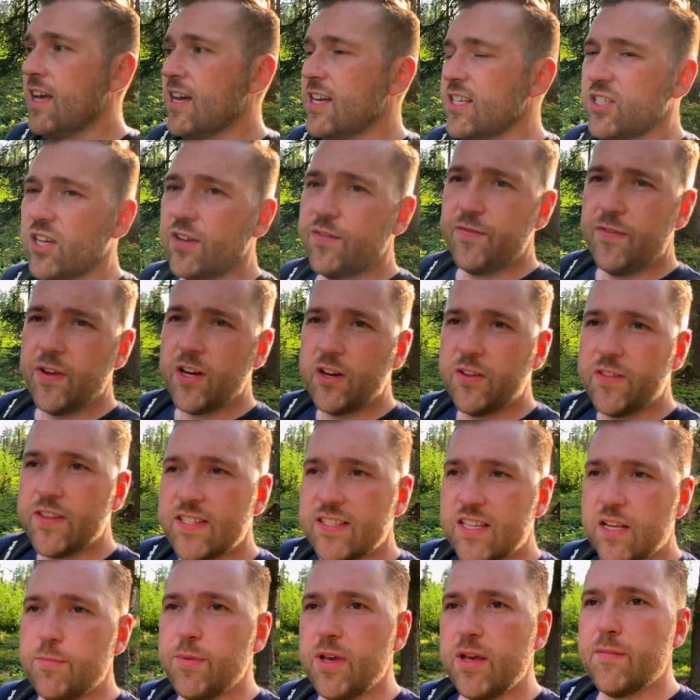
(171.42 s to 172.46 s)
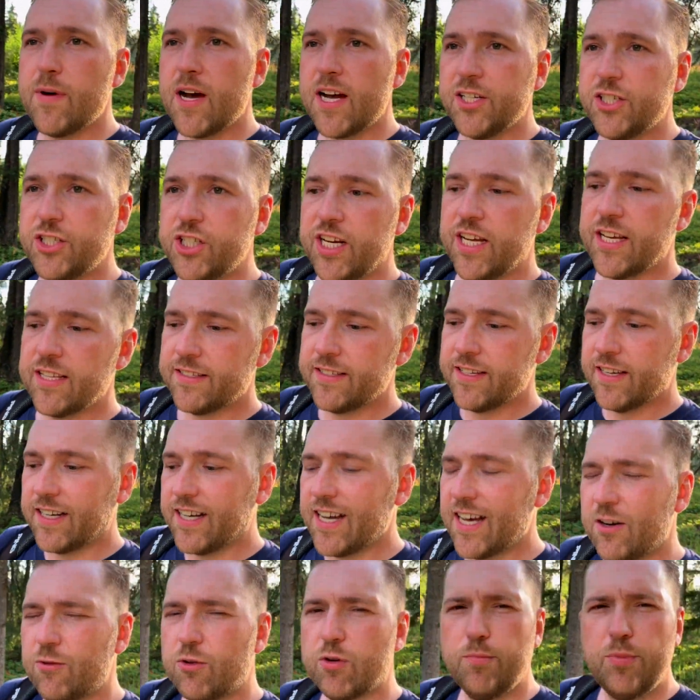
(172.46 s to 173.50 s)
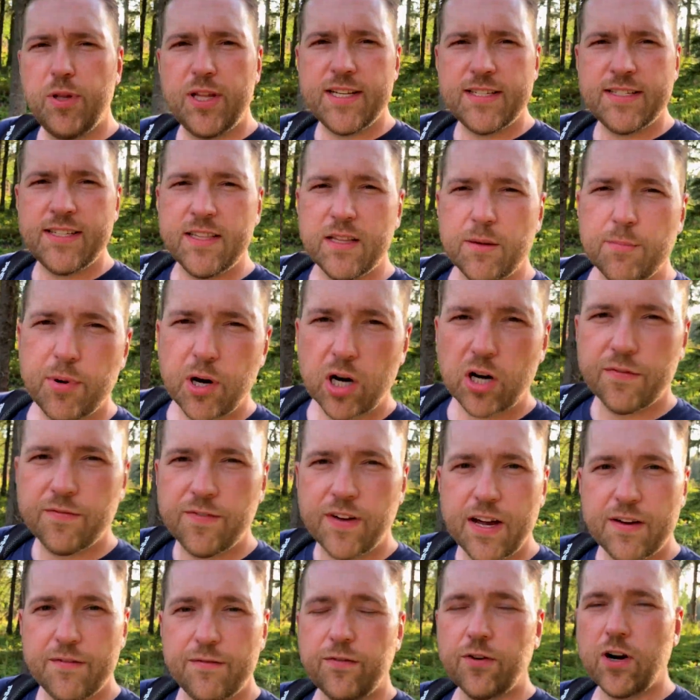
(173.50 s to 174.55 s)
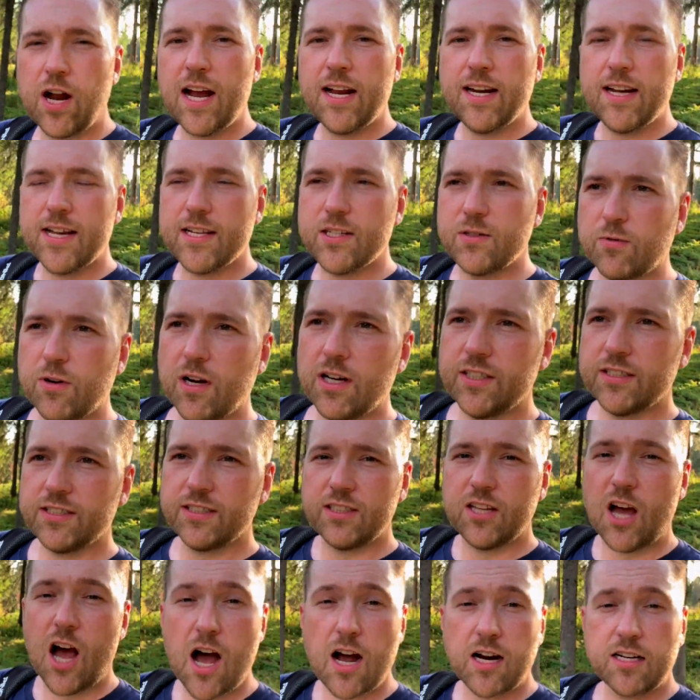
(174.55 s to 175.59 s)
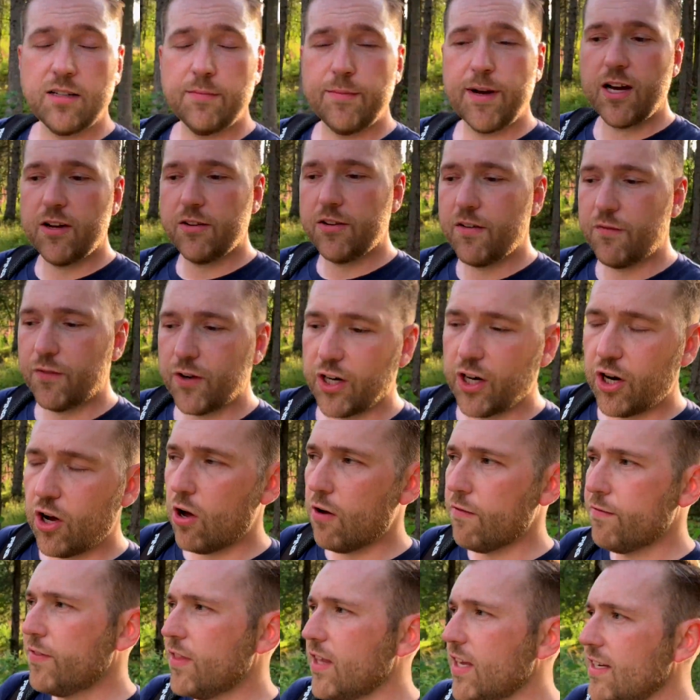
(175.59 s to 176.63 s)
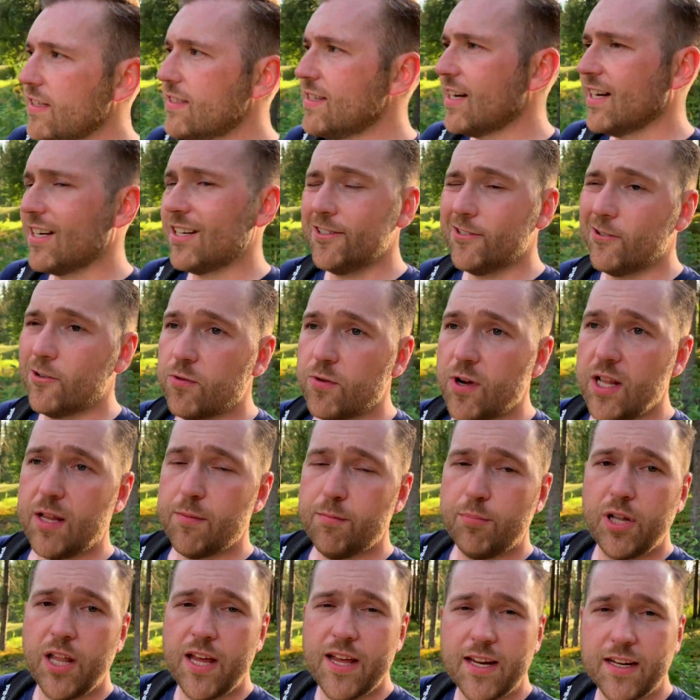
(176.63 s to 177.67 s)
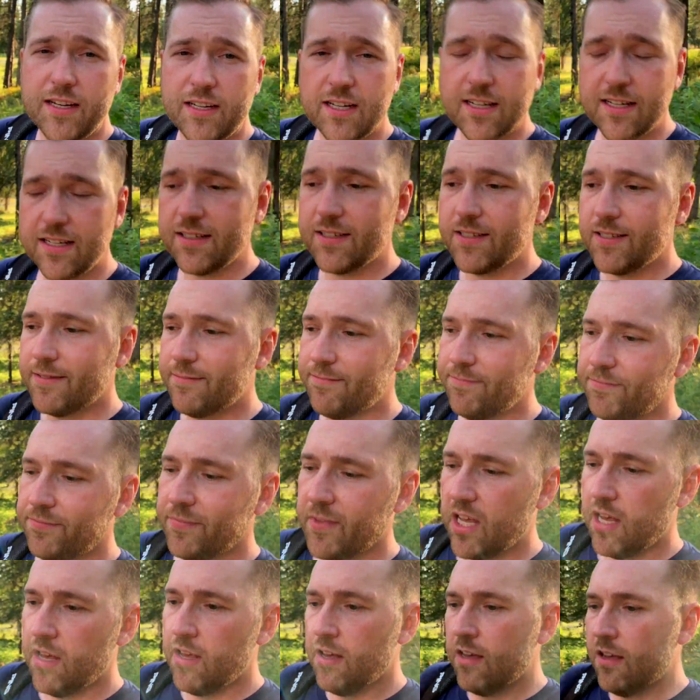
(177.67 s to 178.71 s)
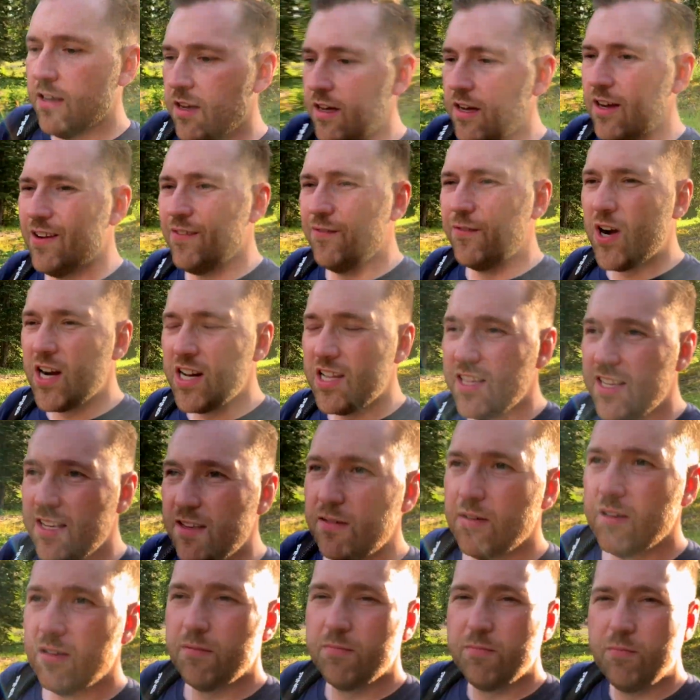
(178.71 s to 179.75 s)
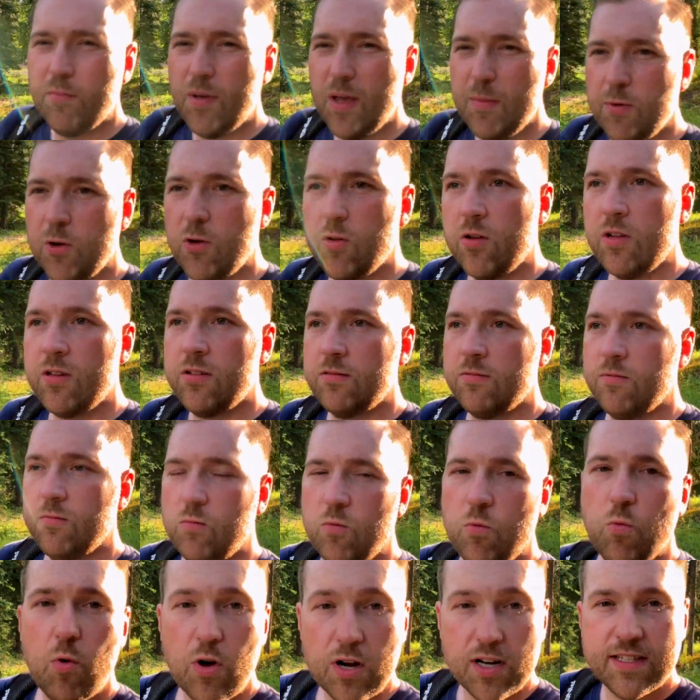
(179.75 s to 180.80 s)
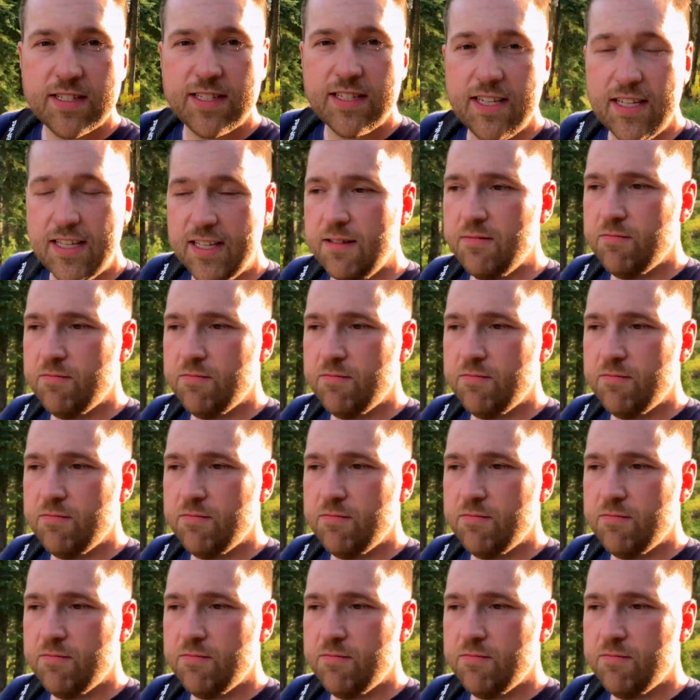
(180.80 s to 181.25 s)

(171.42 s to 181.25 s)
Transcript: So I figured this could be my chance at kind of replacing the par 5 Fridays where I just talked about different golf things, and I could do it while I'm playing because frankly, people want to see